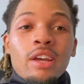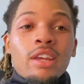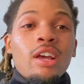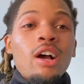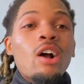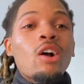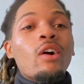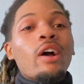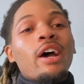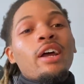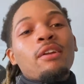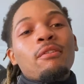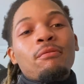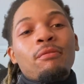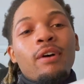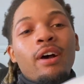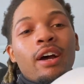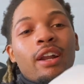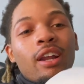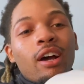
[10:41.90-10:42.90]
y'all going to have to
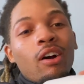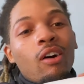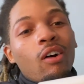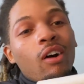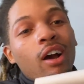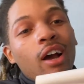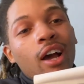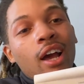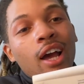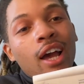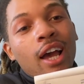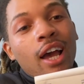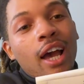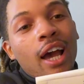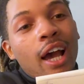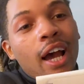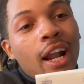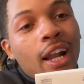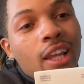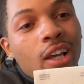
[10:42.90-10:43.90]
find out
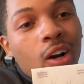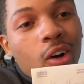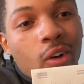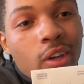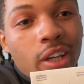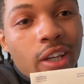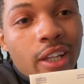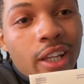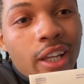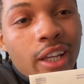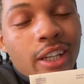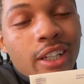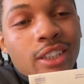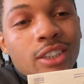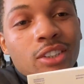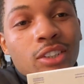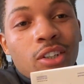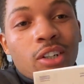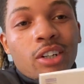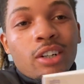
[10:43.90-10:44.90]
how y'all can get that
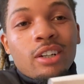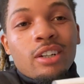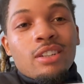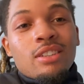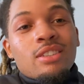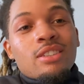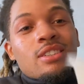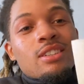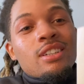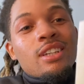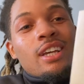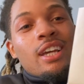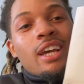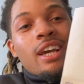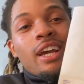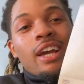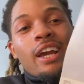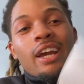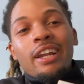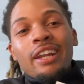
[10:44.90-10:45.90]
insurance.
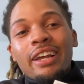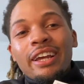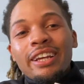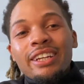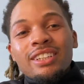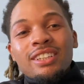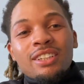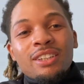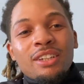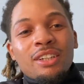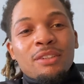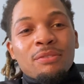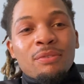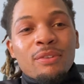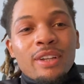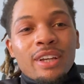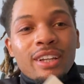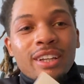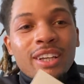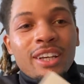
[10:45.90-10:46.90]
And the insurance for
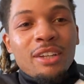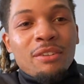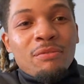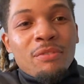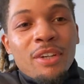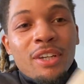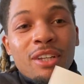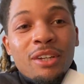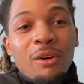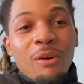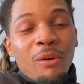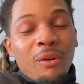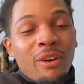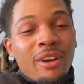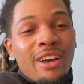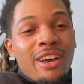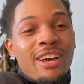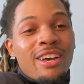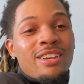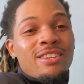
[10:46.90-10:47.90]
that next video.
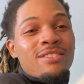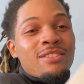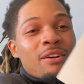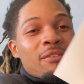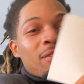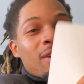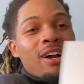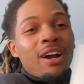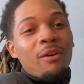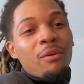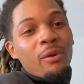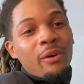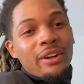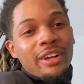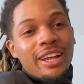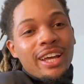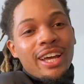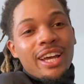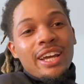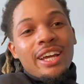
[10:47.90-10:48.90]
So, if y'all want
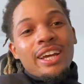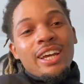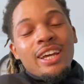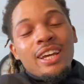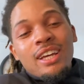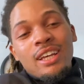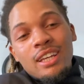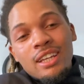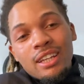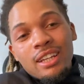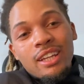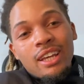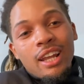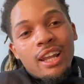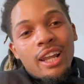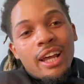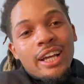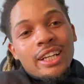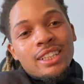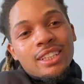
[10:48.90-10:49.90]
that, nigga,
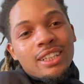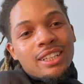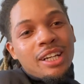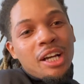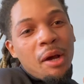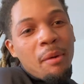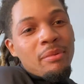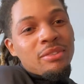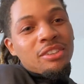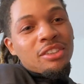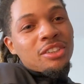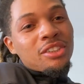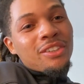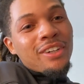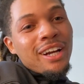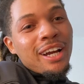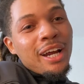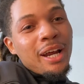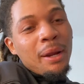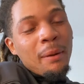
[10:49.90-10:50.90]
like, share, comment,
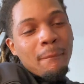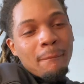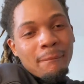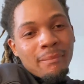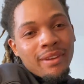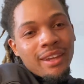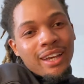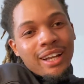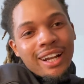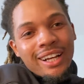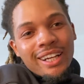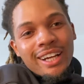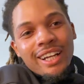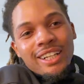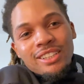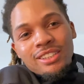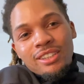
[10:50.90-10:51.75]
subscribe. And I got